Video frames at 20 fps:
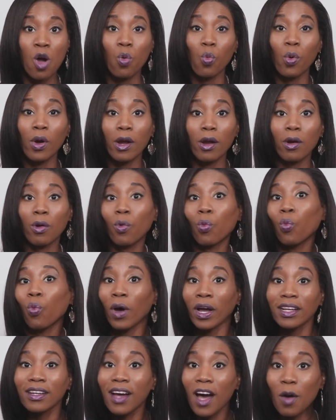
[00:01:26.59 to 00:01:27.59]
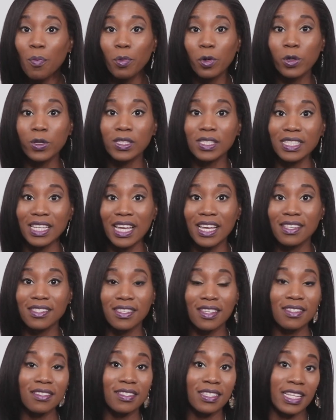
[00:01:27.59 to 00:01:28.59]
Where one couple stays
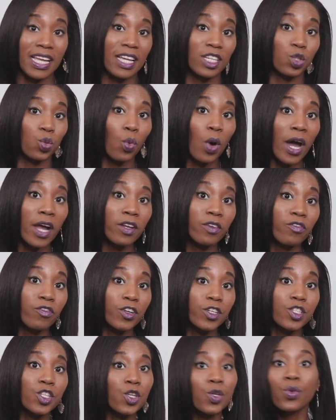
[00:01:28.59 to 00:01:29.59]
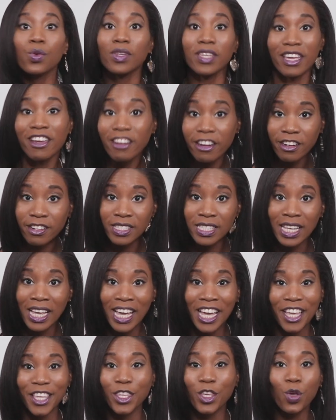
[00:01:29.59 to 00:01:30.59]
in stage 1 for 2 years,
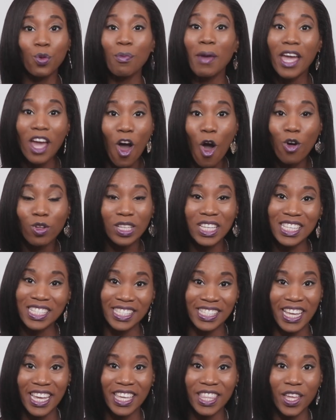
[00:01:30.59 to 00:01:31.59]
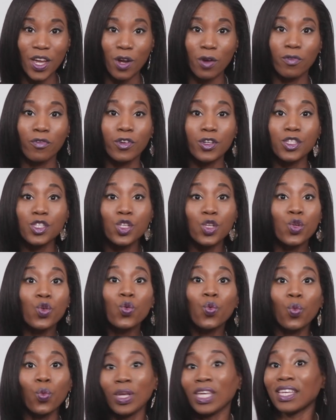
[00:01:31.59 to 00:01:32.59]
you may only stay there for
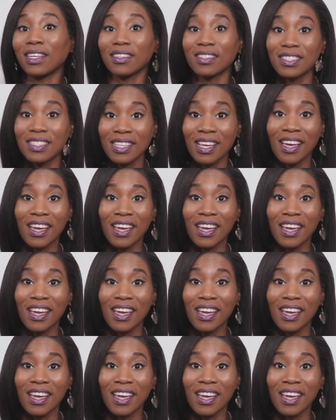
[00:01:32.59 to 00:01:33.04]
2 weeks.